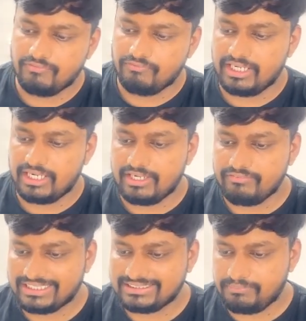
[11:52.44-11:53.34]
Where are
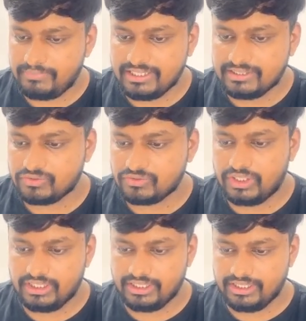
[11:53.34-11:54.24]
we accepting this
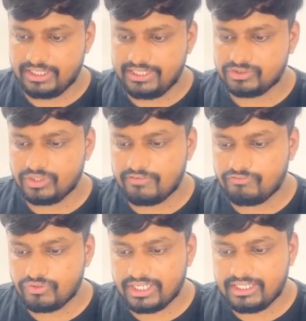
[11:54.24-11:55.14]
quantity, right? So you have
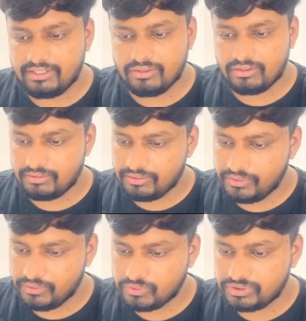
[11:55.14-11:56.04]
to write or
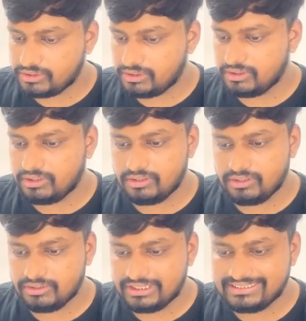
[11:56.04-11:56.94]
use
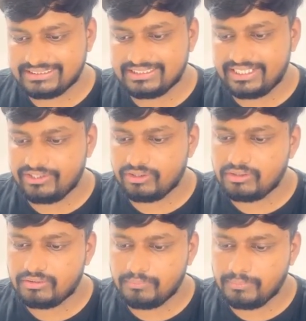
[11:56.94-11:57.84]
this inside your
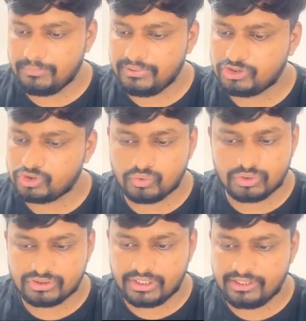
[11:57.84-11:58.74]
maybe
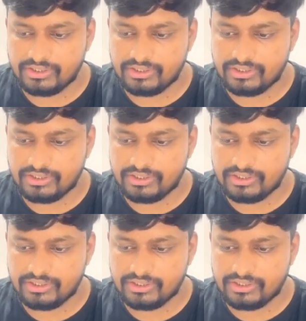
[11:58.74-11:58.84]
stores, right?